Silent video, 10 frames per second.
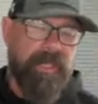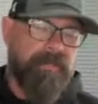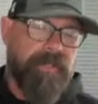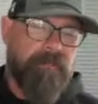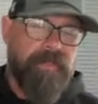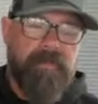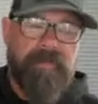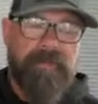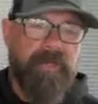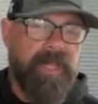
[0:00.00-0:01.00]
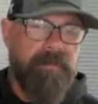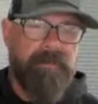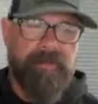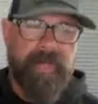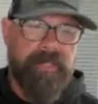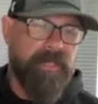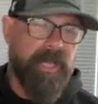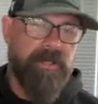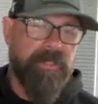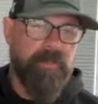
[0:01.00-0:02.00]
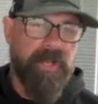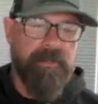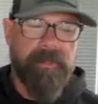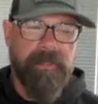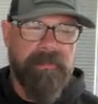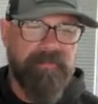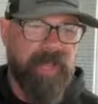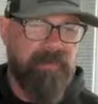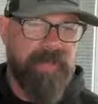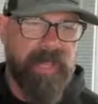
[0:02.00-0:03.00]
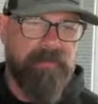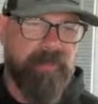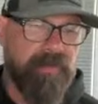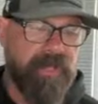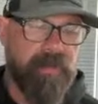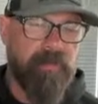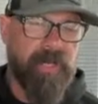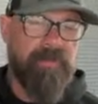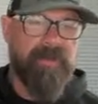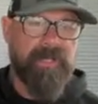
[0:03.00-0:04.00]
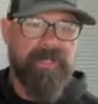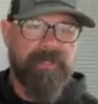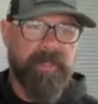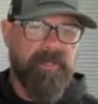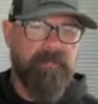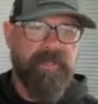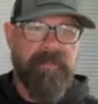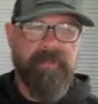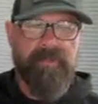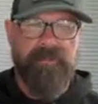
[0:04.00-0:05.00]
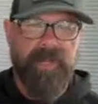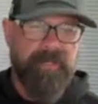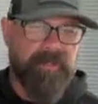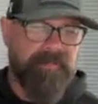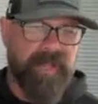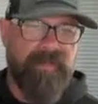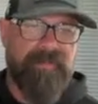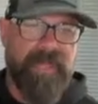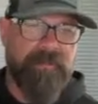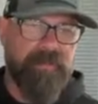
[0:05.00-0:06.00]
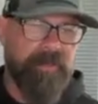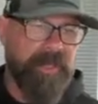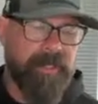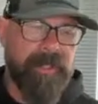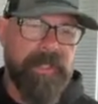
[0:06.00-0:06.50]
Some people claim like you got to squat, 5 times a week or whatever it is, and other people they're benching 5 times a week.